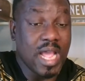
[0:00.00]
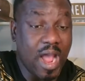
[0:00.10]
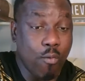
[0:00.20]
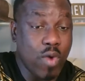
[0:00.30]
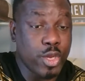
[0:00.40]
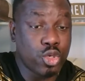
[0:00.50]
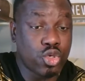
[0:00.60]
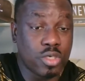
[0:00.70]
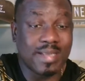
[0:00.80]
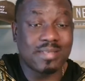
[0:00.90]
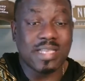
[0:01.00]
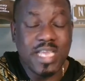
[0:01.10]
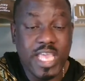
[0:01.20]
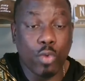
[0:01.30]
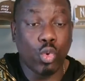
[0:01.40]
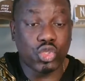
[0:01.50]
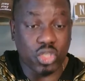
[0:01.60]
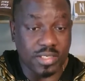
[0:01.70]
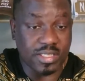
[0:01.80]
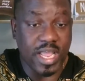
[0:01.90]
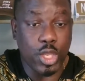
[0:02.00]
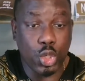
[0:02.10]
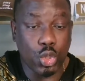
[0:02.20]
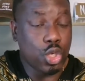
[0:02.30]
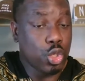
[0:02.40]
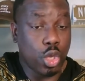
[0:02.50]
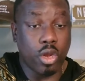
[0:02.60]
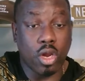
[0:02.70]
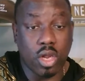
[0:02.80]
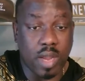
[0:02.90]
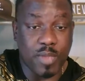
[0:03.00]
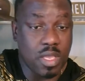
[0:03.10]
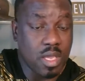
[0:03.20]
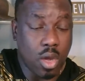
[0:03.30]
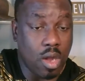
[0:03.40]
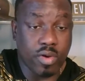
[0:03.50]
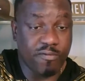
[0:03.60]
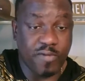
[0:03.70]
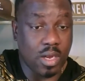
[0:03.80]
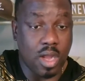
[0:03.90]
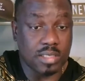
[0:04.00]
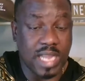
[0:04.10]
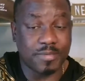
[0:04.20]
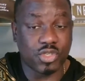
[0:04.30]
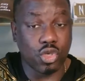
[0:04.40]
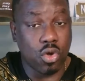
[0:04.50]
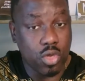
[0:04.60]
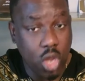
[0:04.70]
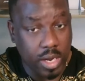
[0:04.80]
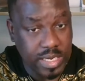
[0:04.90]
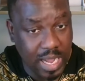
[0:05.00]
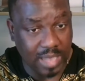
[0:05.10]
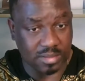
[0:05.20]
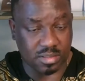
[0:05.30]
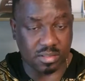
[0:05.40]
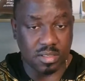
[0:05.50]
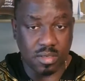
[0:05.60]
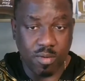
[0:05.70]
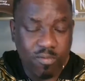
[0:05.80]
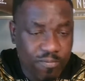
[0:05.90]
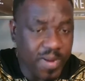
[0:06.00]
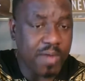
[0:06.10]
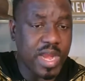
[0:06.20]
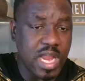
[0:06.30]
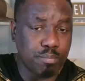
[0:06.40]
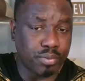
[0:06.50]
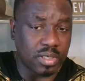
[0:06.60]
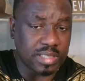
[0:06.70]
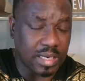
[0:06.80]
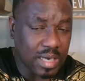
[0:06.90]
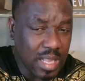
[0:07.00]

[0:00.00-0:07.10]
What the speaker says: And when you do this, it will sustain you. You're not going to be hungry for a long time. So your nuts, very important.